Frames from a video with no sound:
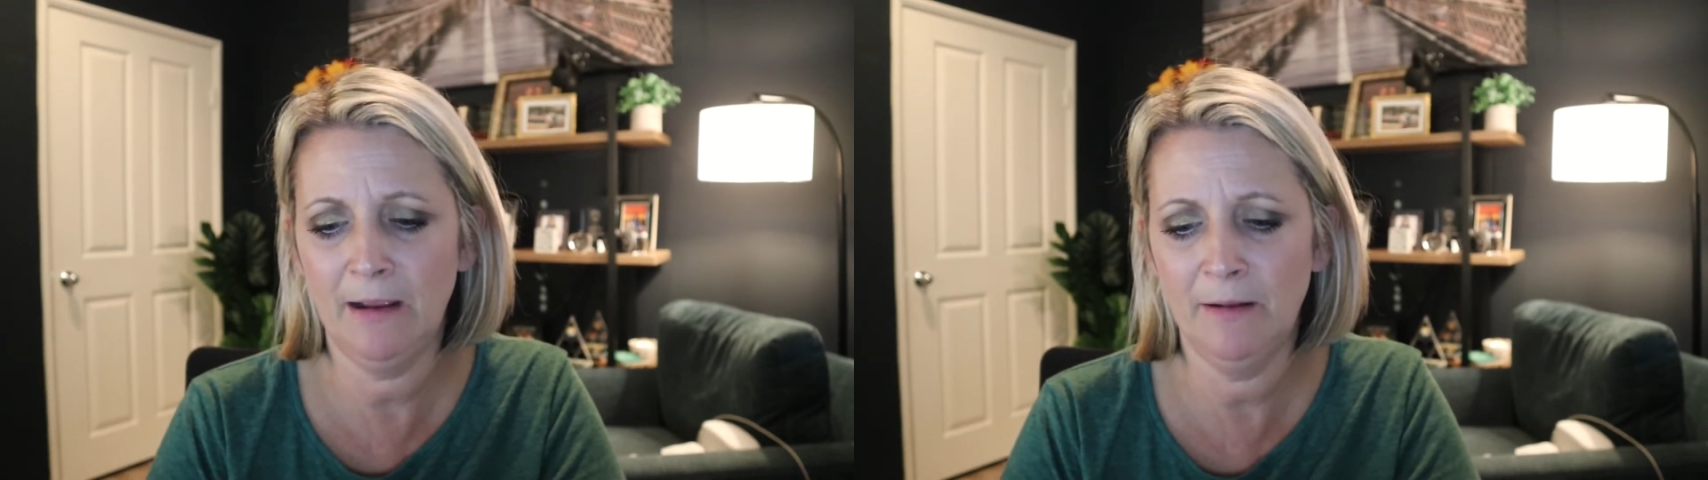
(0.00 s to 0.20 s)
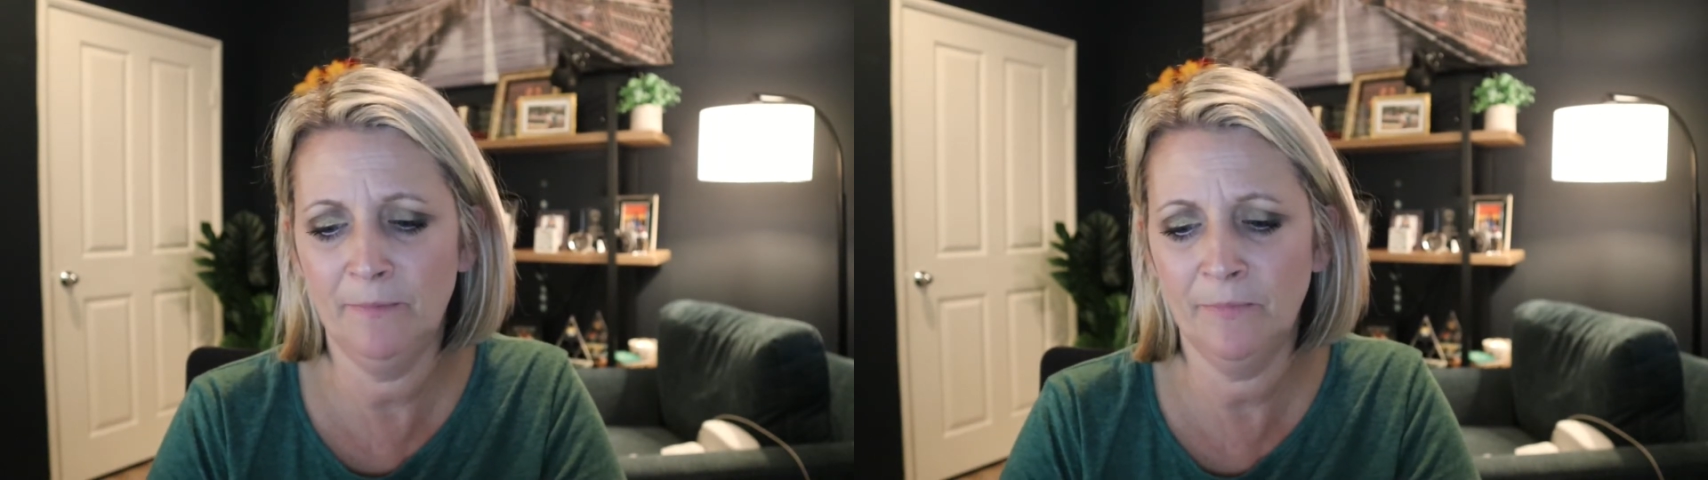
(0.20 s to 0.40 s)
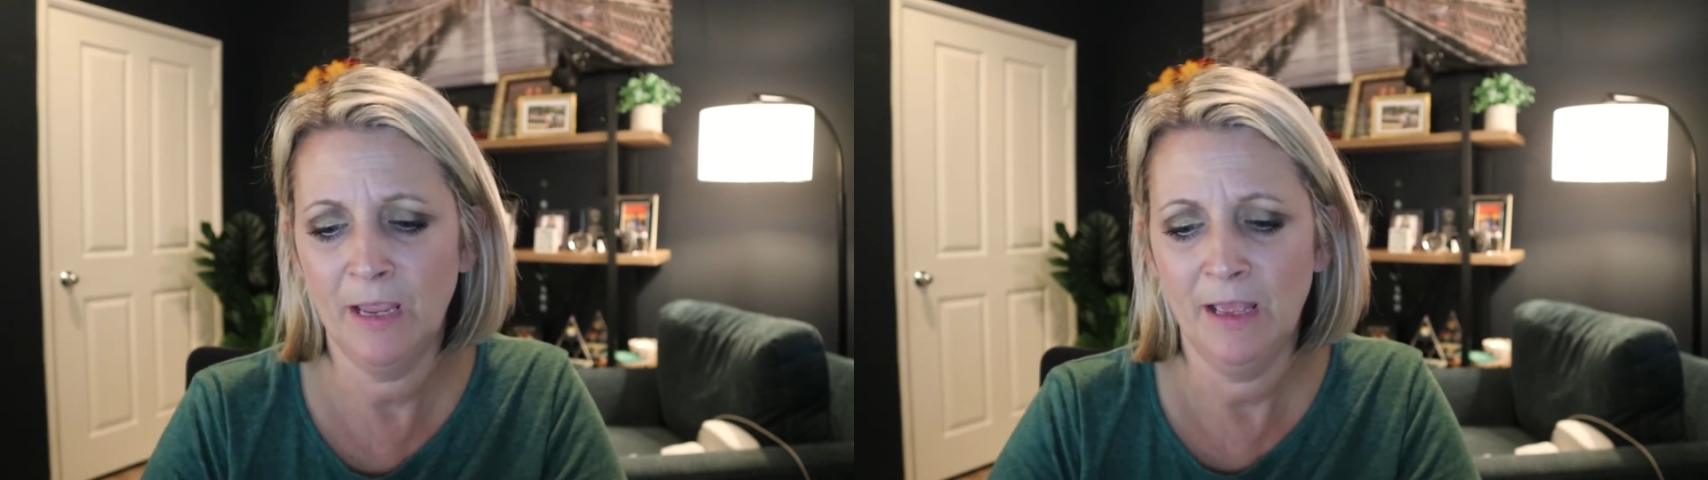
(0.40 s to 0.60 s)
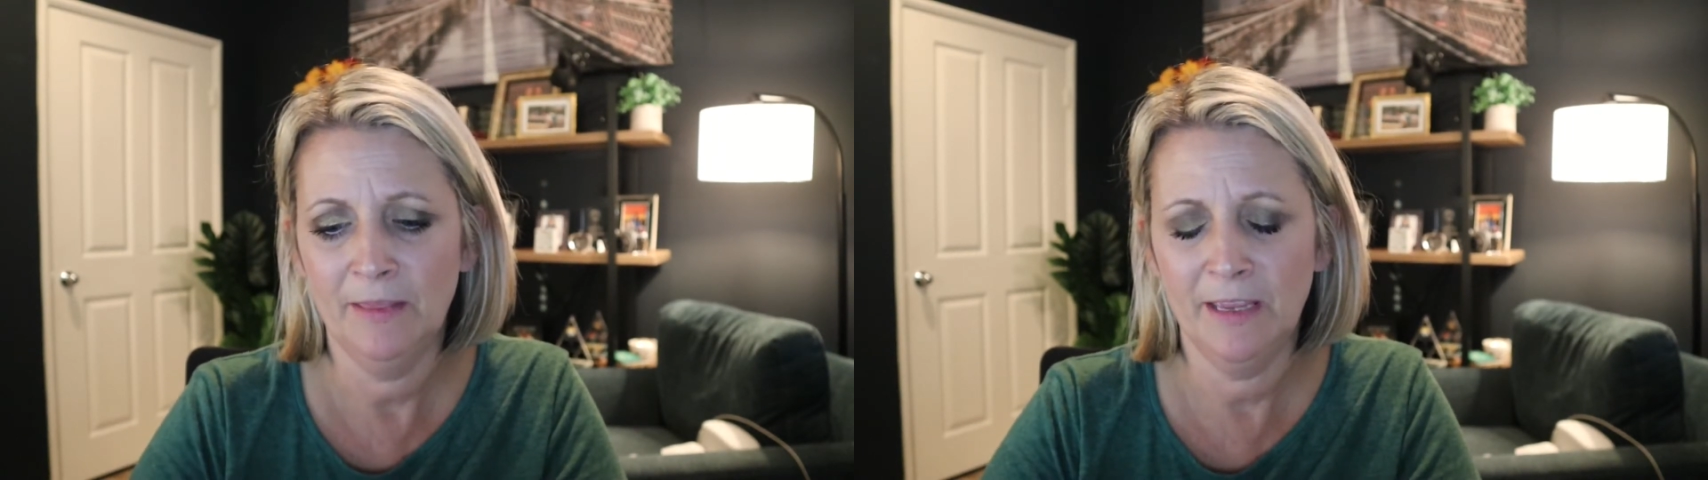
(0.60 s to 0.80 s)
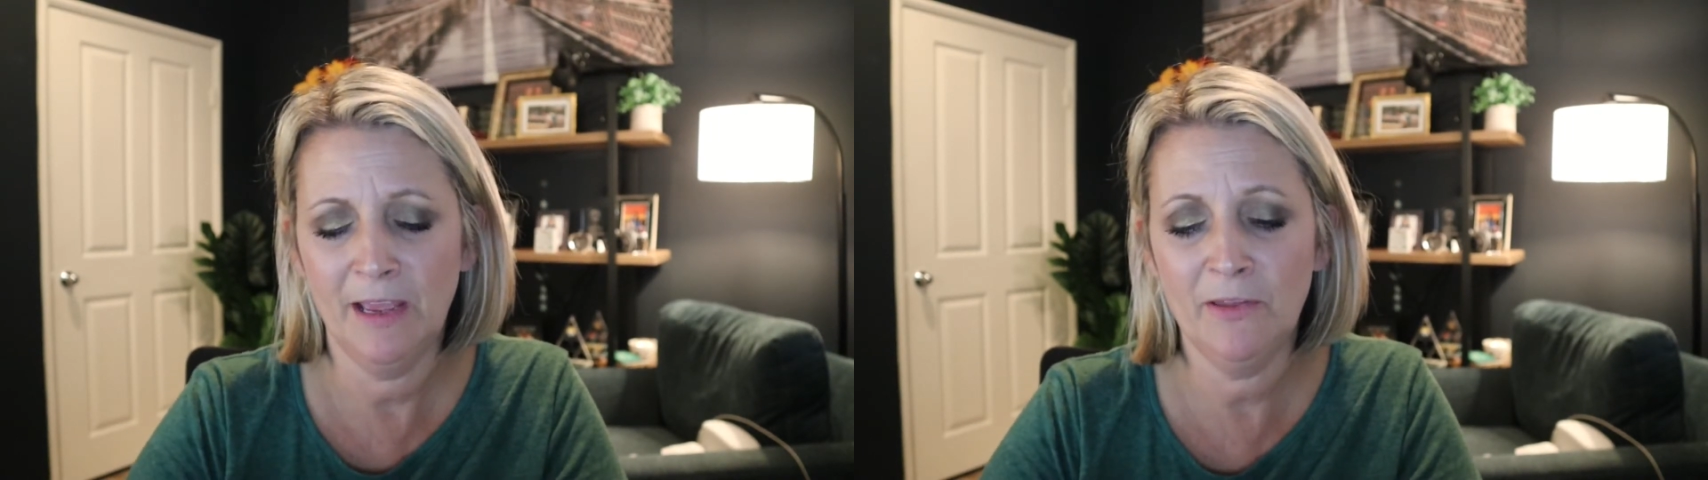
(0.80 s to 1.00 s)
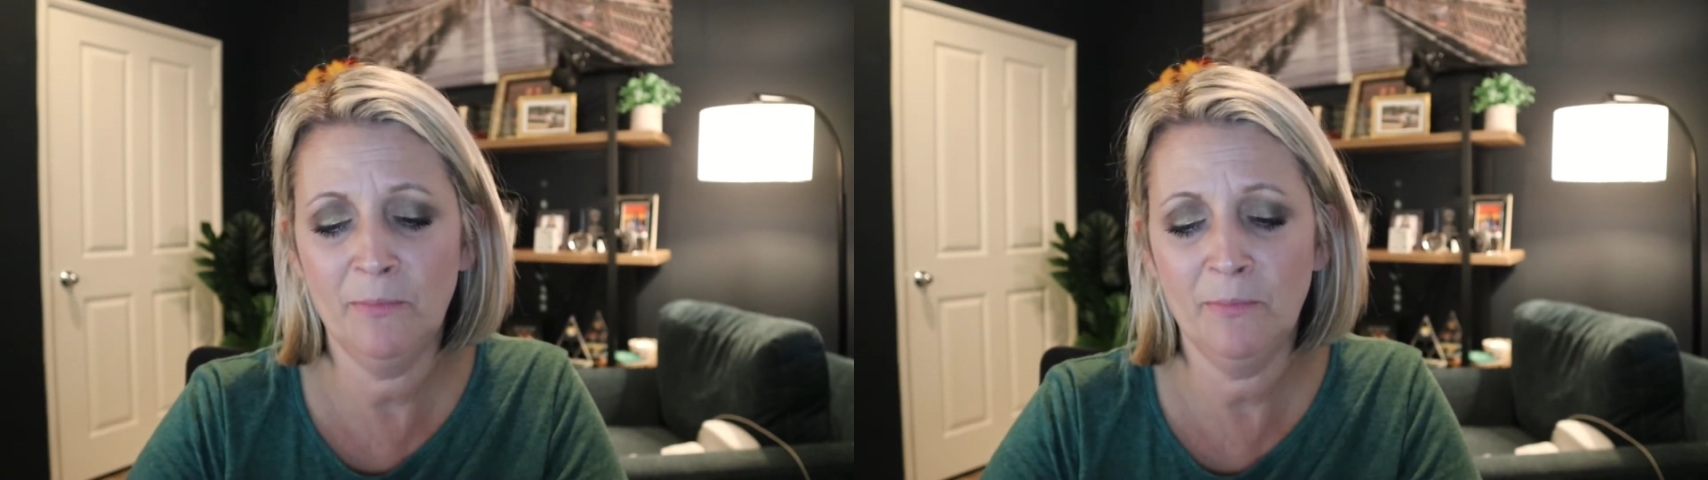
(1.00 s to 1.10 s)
Um, the other